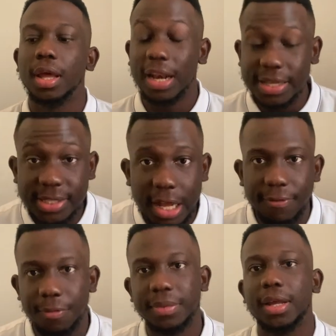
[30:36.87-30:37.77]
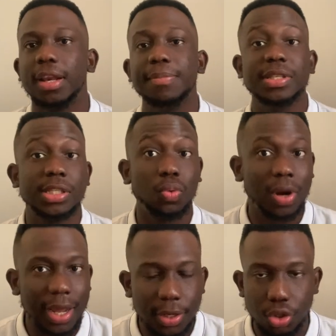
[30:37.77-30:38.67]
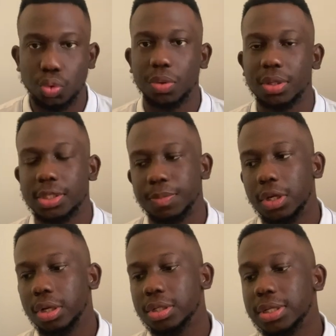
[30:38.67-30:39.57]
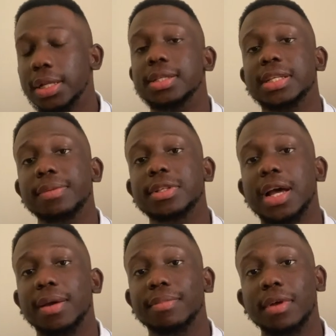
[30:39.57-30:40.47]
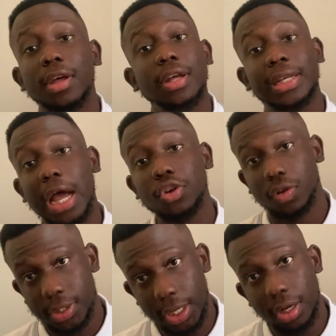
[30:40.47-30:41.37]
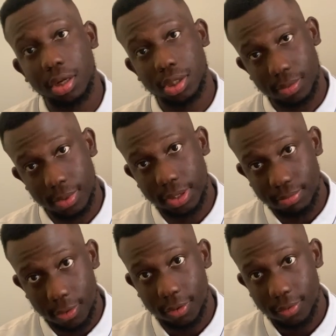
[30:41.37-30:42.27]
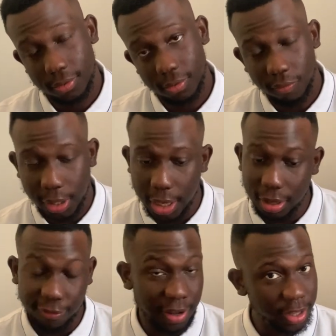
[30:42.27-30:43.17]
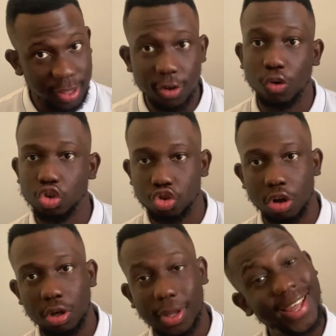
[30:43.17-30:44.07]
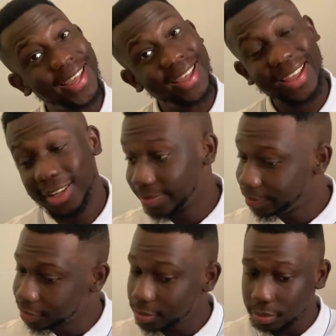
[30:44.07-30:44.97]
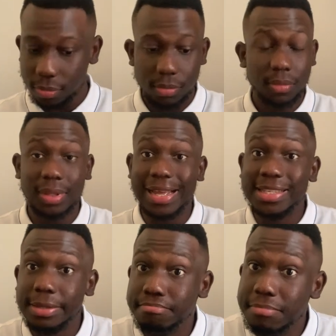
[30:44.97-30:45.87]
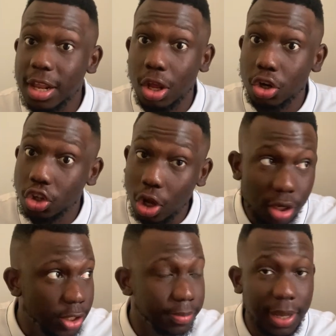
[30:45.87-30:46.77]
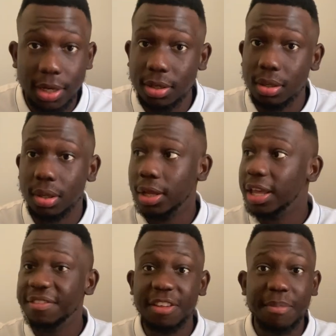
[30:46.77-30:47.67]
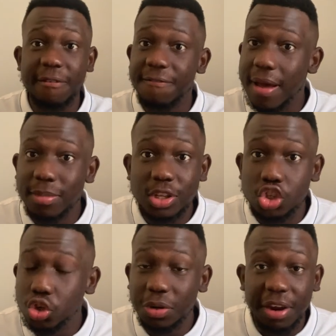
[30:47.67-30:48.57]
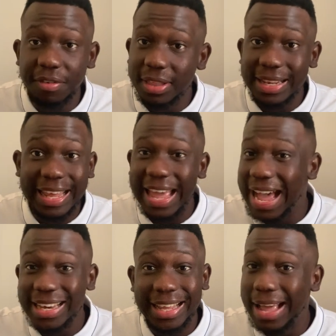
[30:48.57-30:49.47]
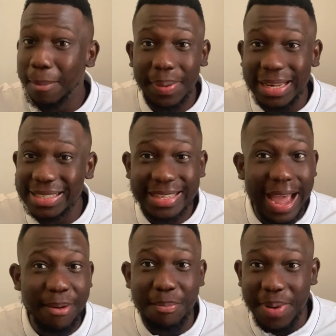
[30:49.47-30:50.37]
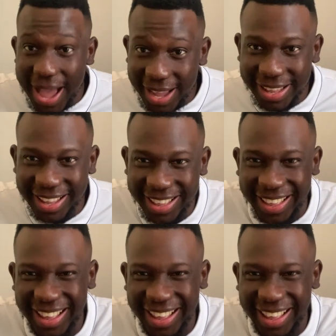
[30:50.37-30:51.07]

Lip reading: Let's start from there. Let me see what I can do with this. Because at the same time, now you're taking on somebody's money. Okay, if anything goes wrong, it's $1 million, man. Even if my family sold everything they had, they can't pay this guy back.